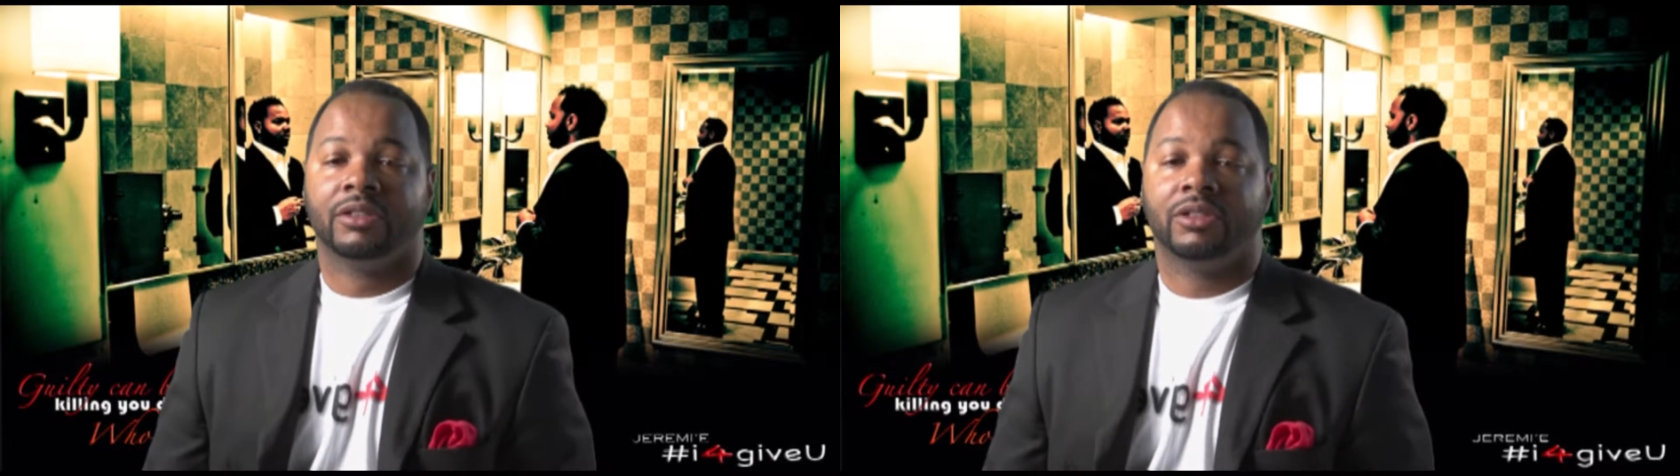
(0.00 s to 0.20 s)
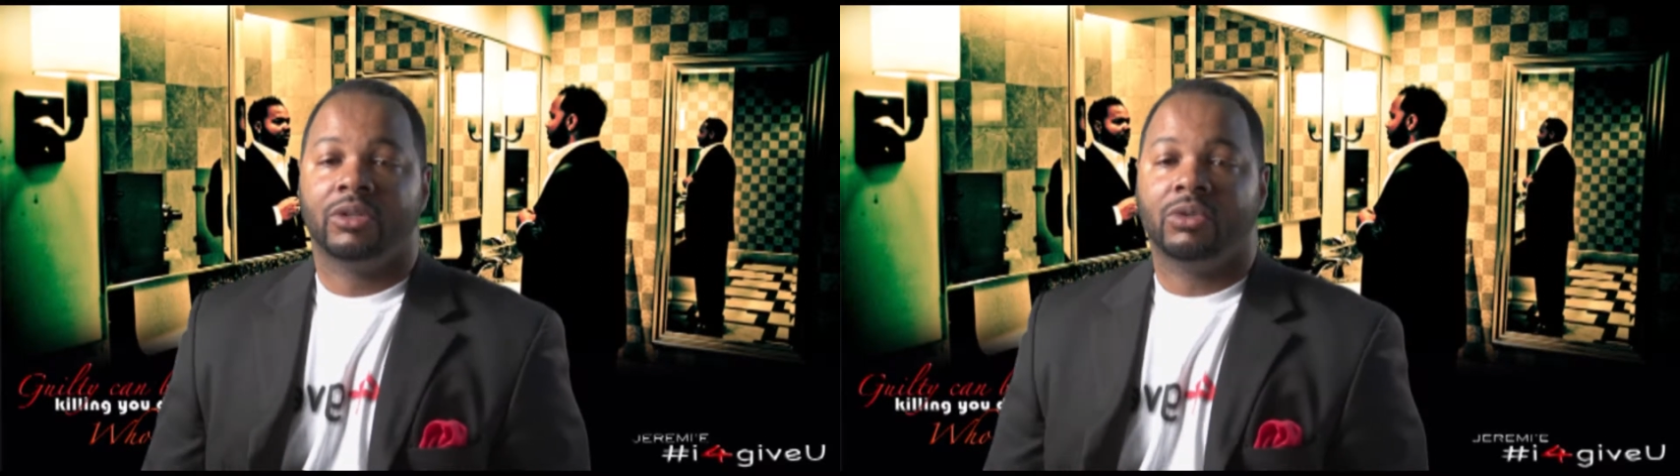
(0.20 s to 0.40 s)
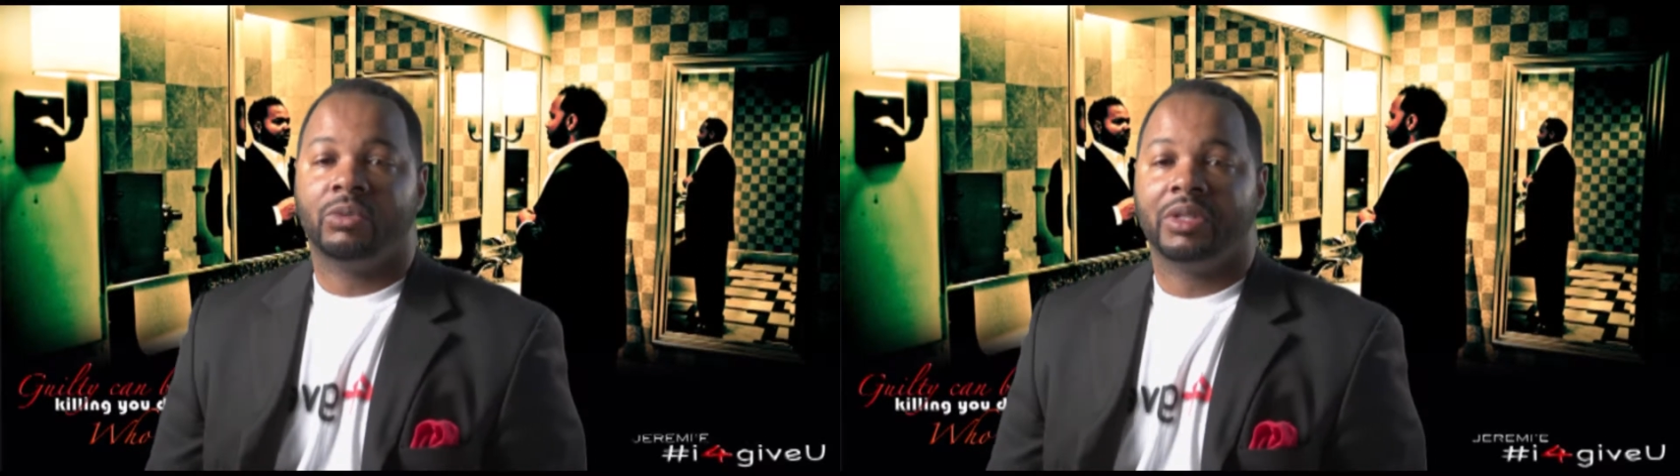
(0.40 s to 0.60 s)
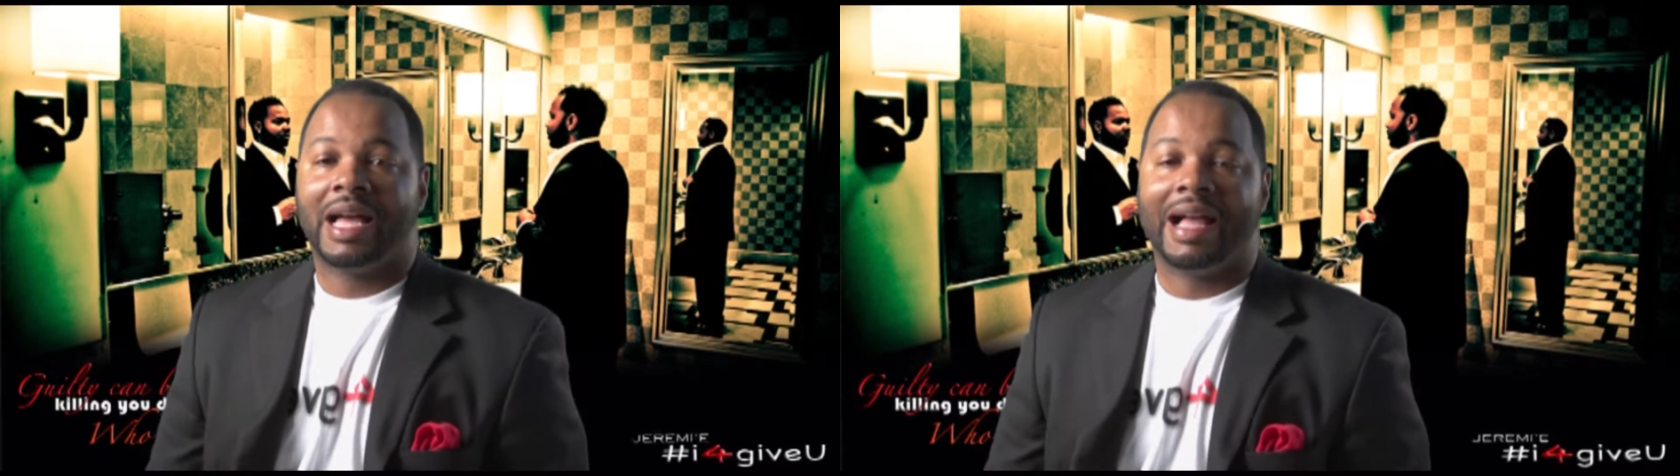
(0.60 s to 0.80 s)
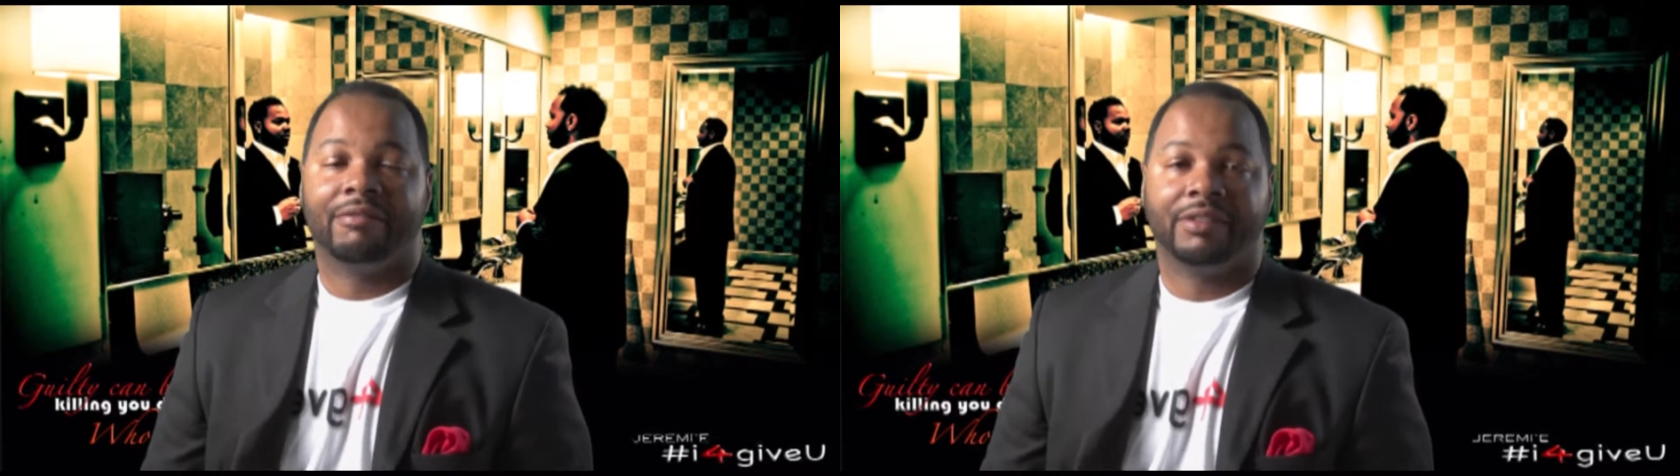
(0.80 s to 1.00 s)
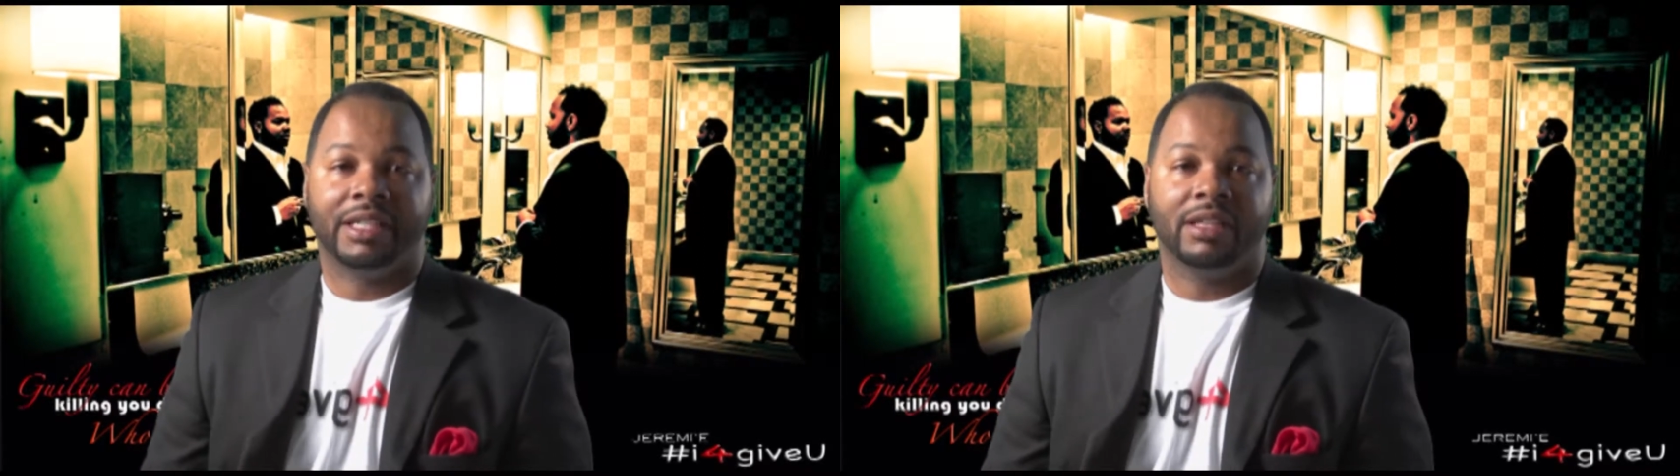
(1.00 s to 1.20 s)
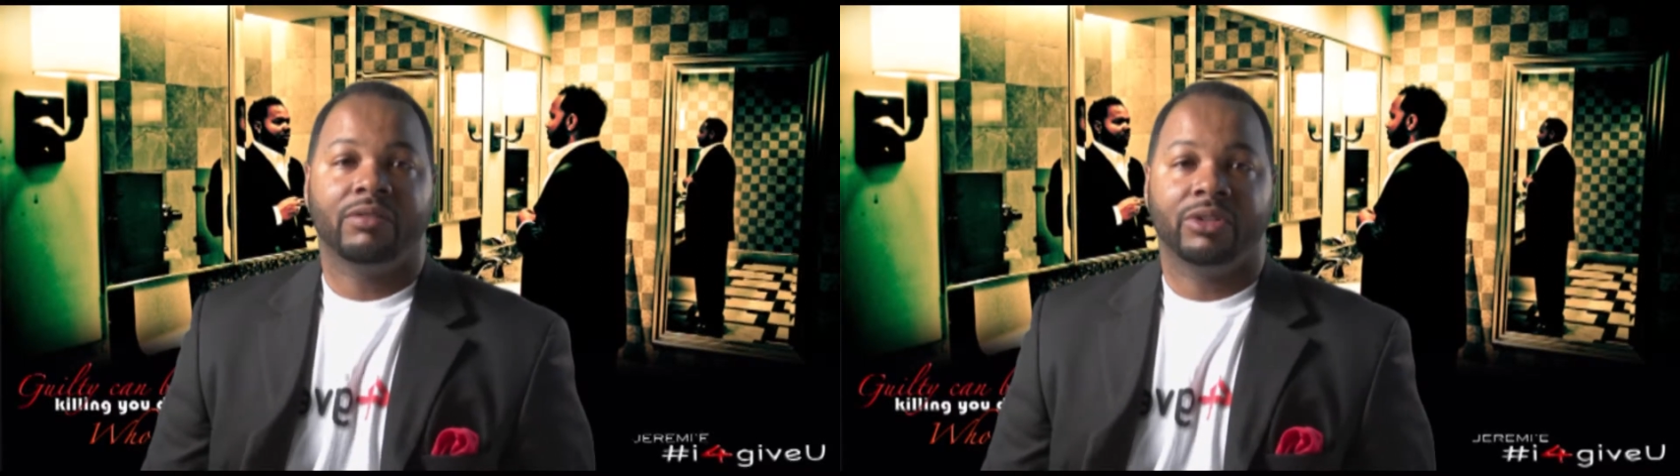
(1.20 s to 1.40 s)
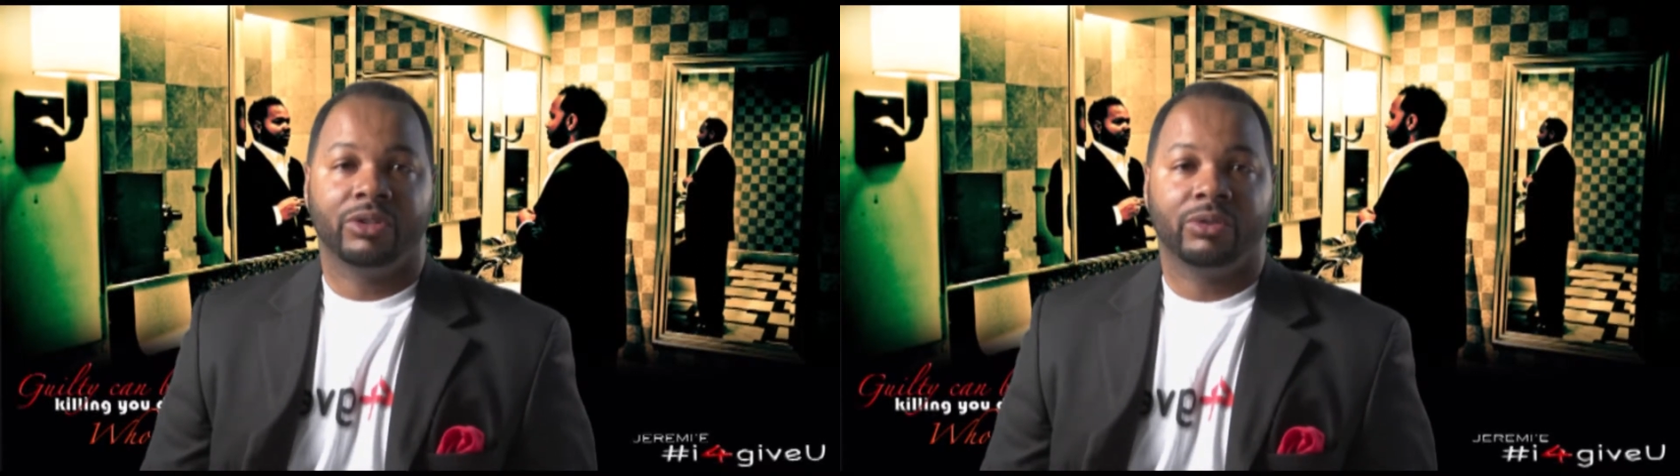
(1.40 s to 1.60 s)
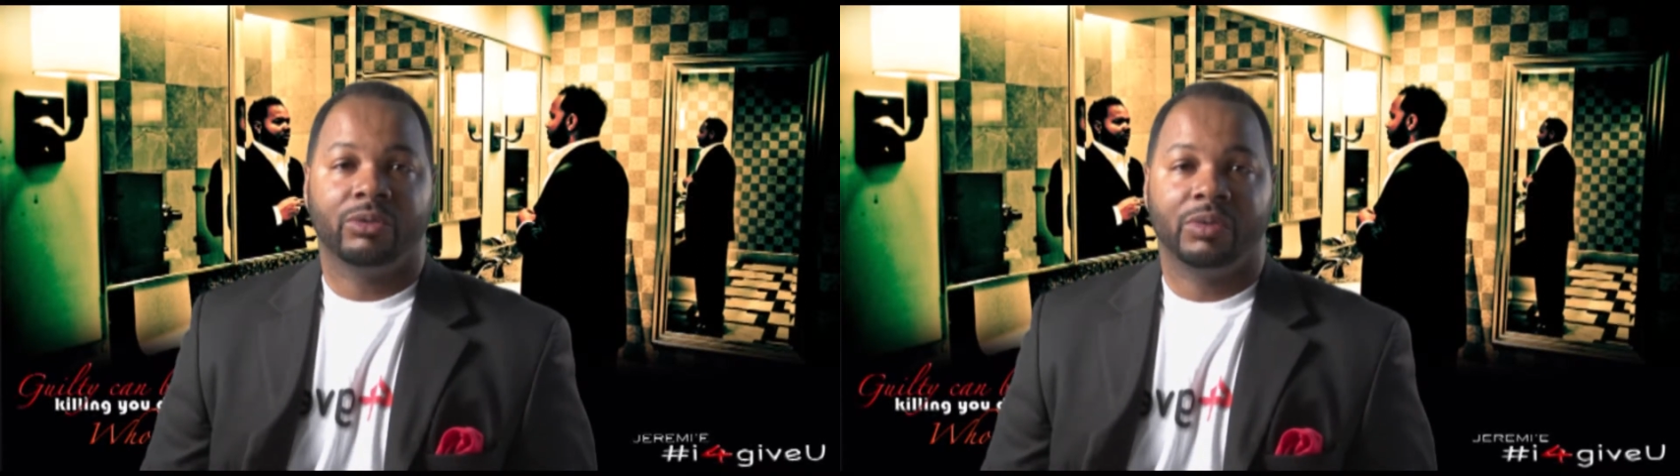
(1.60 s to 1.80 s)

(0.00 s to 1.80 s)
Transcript: So with I Forgive You,